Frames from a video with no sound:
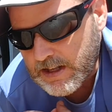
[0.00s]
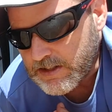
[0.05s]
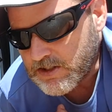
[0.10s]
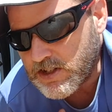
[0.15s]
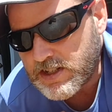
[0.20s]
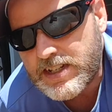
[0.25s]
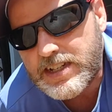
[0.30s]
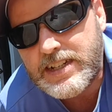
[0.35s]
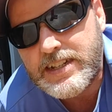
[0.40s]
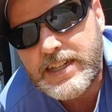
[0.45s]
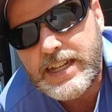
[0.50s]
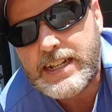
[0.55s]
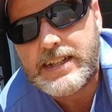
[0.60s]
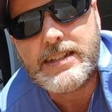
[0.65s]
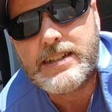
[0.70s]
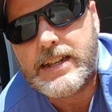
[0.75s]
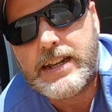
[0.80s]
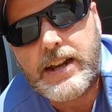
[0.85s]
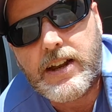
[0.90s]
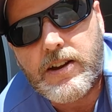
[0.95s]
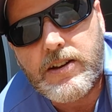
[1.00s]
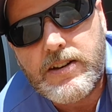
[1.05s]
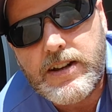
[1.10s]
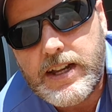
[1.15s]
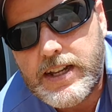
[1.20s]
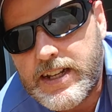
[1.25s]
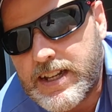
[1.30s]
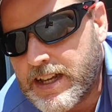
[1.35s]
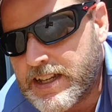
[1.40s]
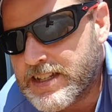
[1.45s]
Just sits there,
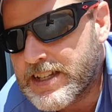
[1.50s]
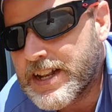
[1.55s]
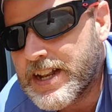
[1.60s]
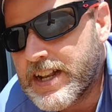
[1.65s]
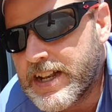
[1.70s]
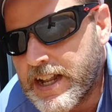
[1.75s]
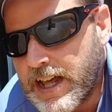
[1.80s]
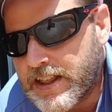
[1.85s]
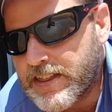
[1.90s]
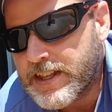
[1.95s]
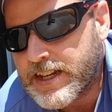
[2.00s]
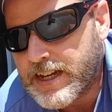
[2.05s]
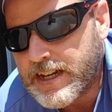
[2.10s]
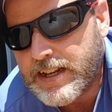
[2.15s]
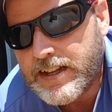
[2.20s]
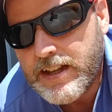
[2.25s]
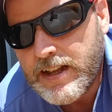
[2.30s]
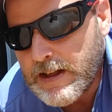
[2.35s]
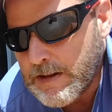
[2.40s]
does nothing.